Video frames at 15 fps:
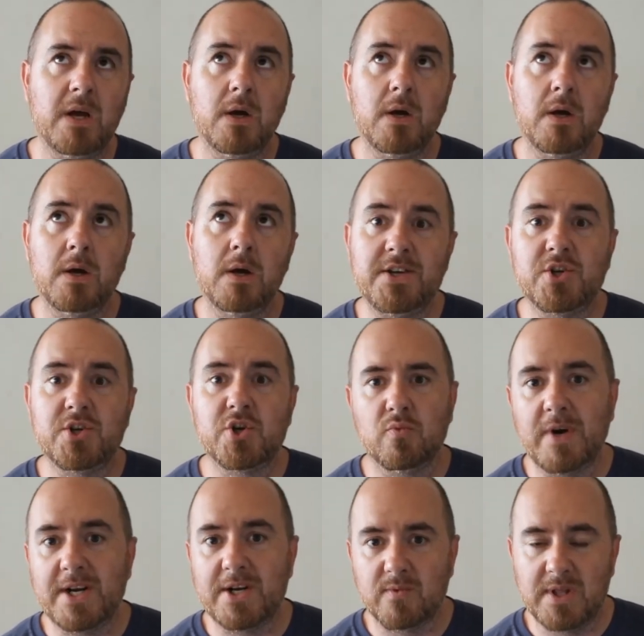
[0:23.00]

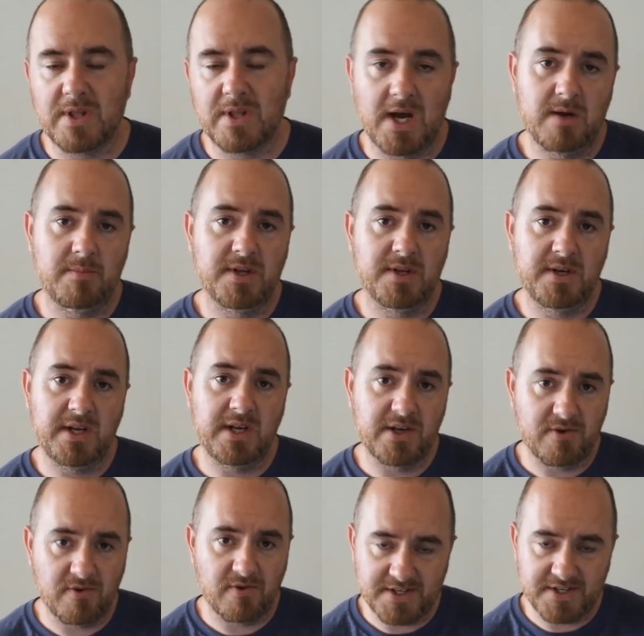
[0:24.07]
inter-rater reliability,
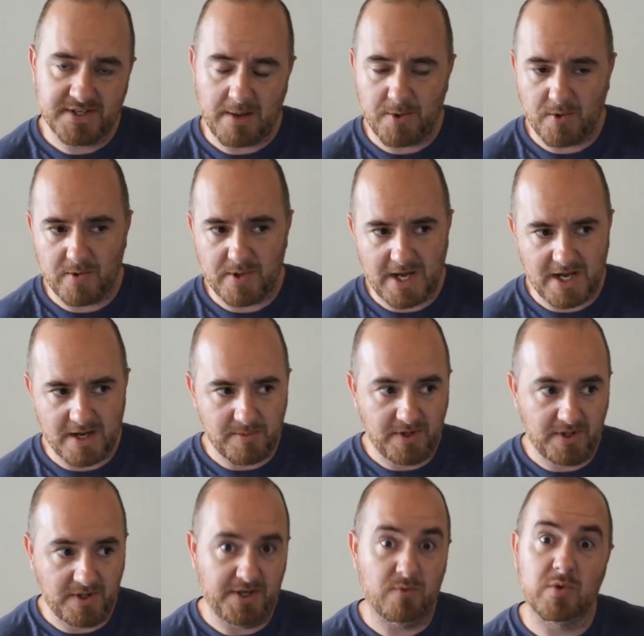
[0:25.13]
inter-examiner
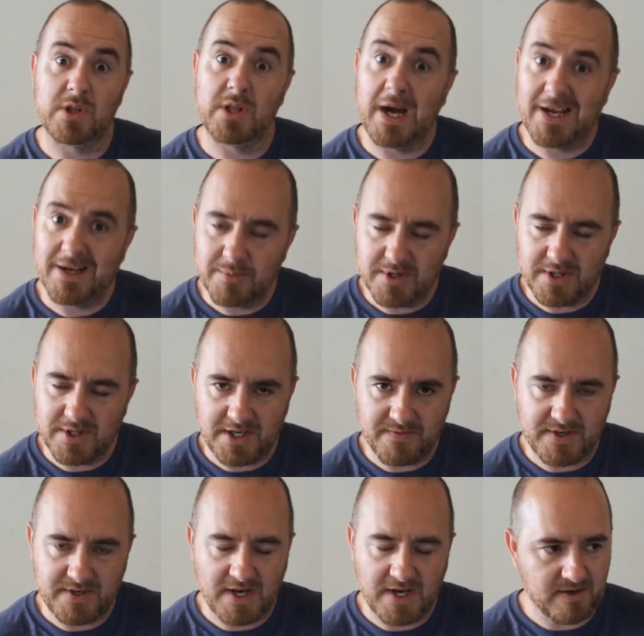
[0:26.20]
reliability, reliability of
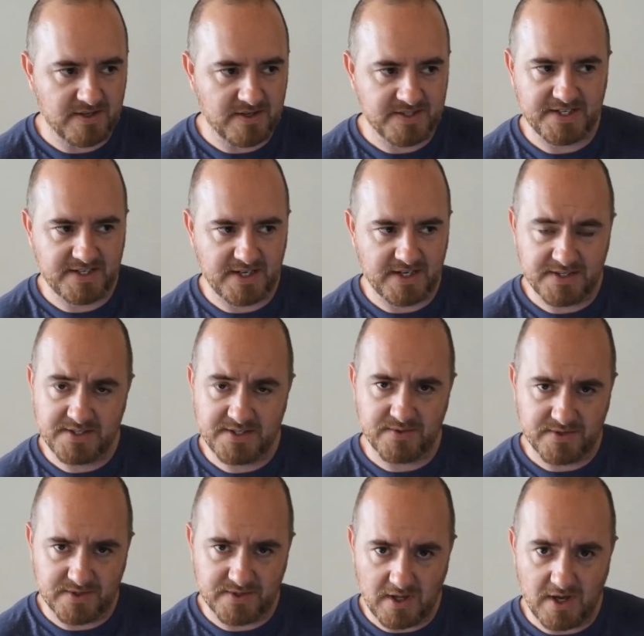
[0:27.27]
diagnostic tests. So
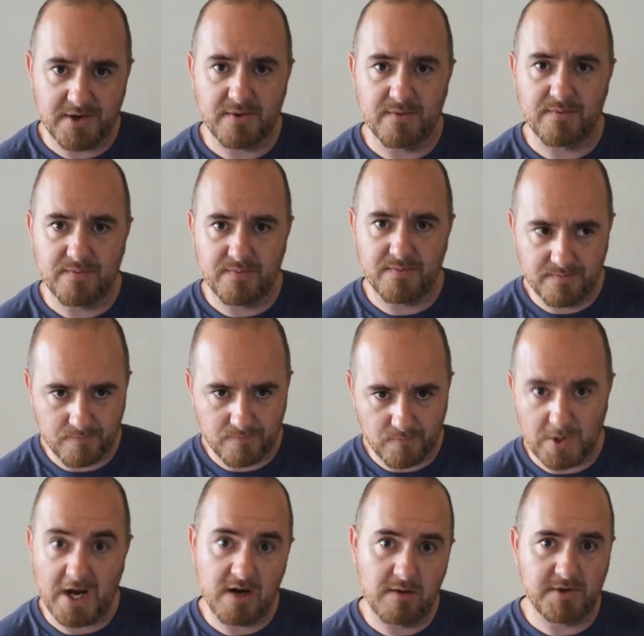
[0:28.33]
there's a lot of
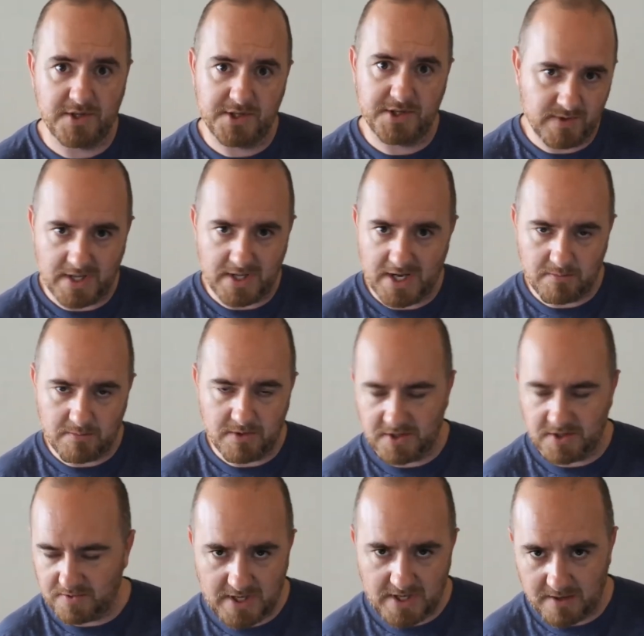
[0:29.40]
reliability.
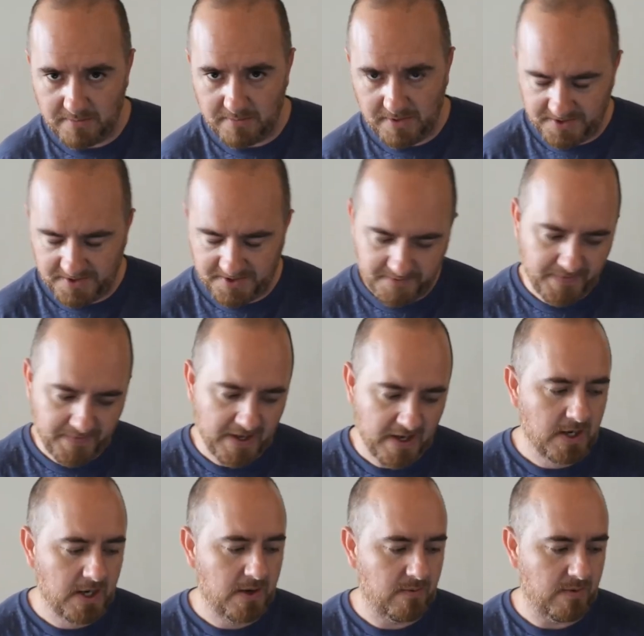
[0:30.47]
Right.
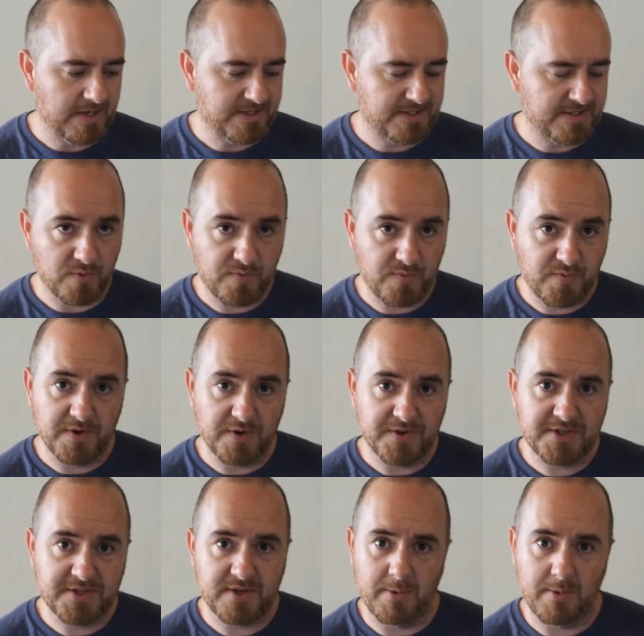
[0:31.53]
So
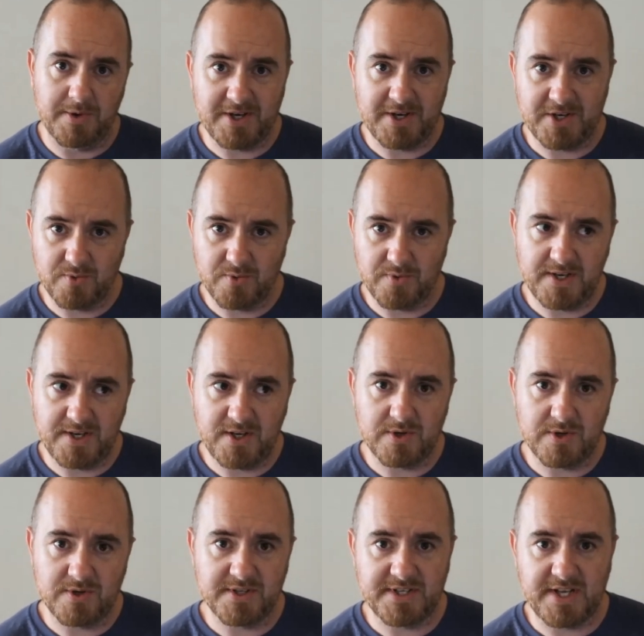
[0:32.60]
first, I want to make sure that you
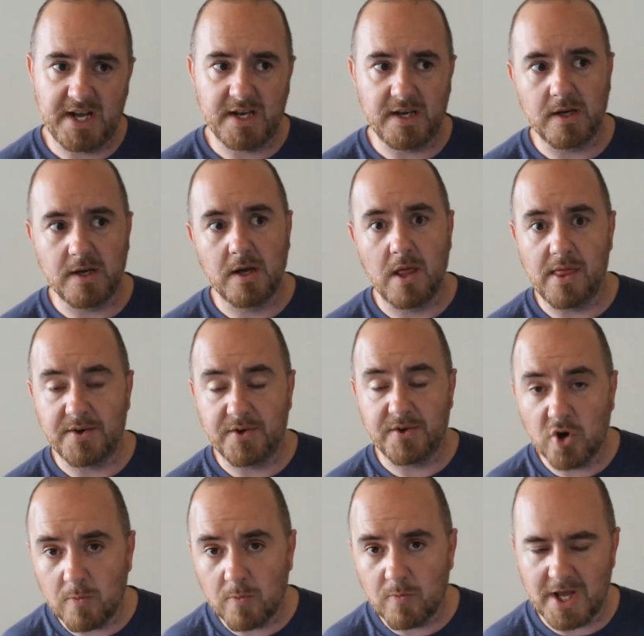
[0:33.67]
understand the
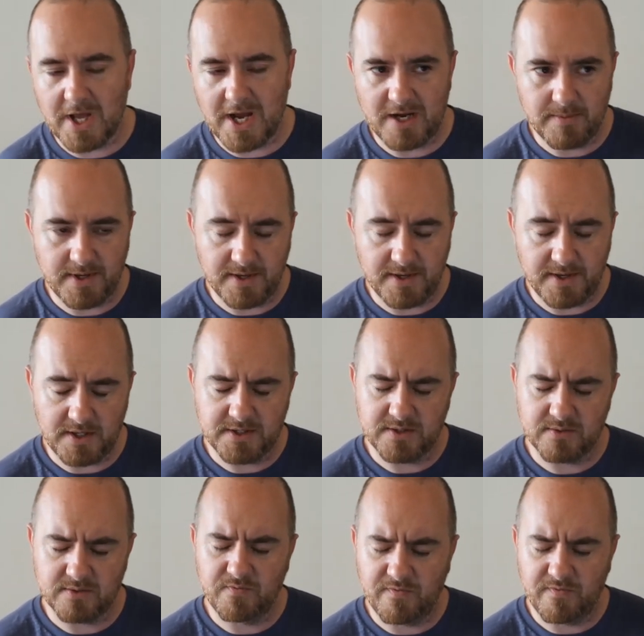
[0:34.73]
term reliability.
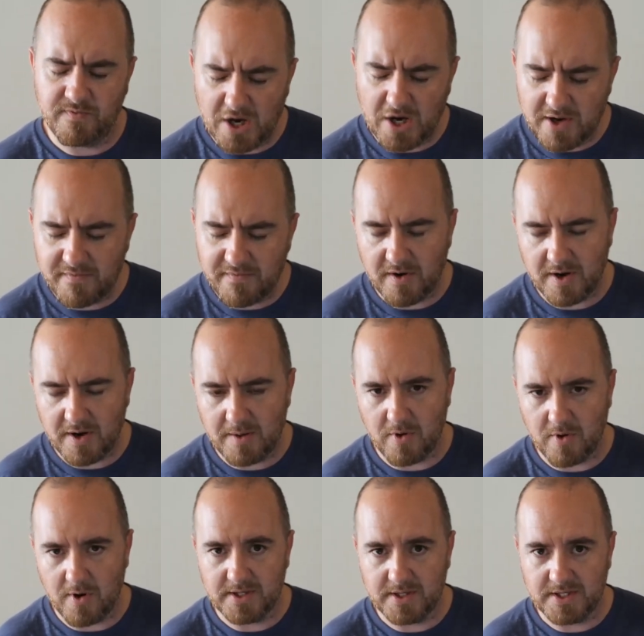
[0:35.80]
So very, very
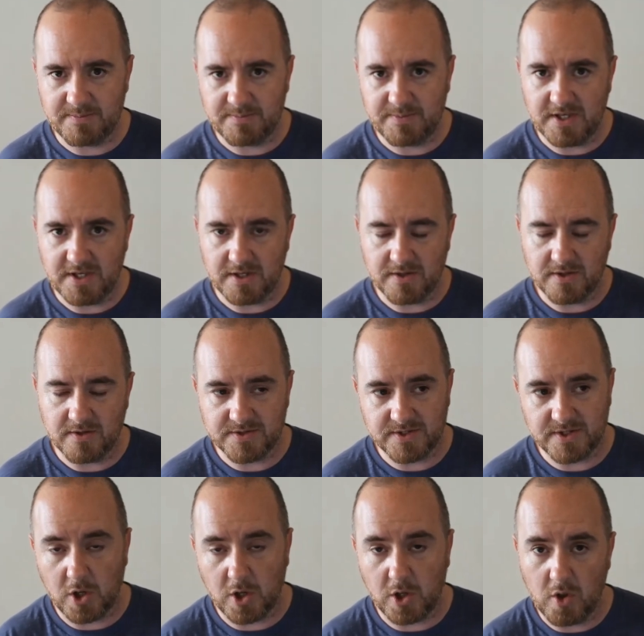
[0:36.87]
broadly speaking, there's
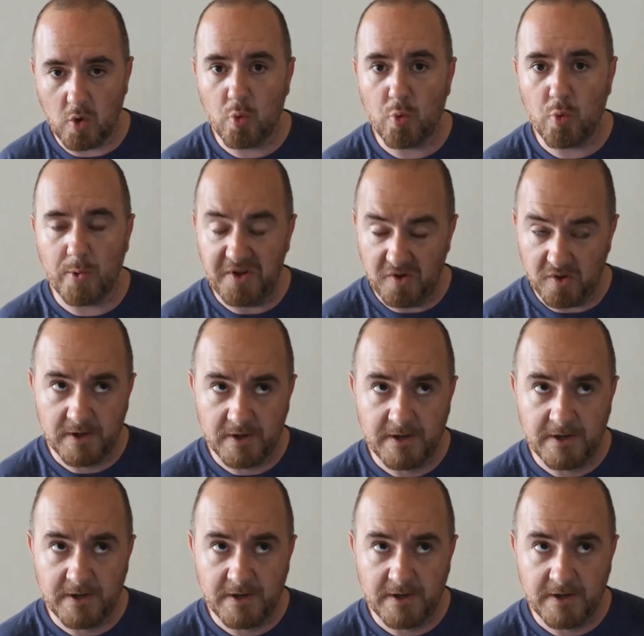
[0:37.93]
the colloquial